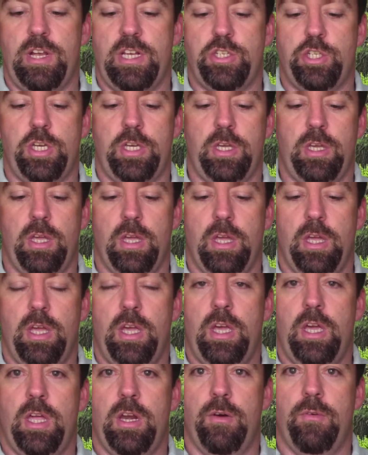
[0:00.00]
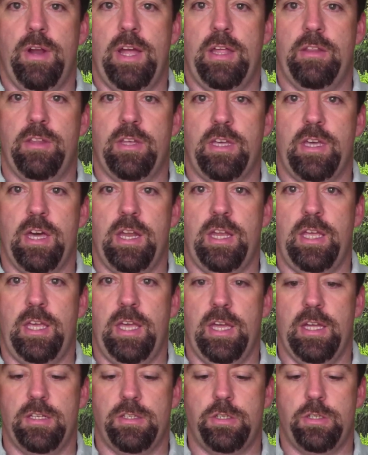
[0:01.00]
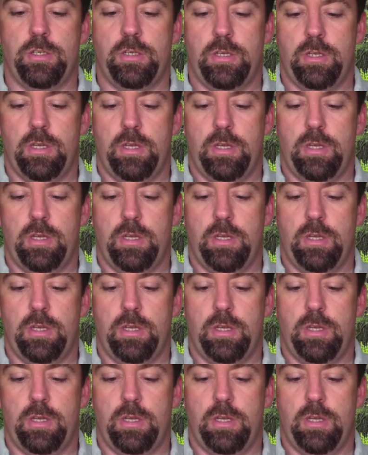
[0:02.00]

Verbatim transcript: etching and around the cutting edge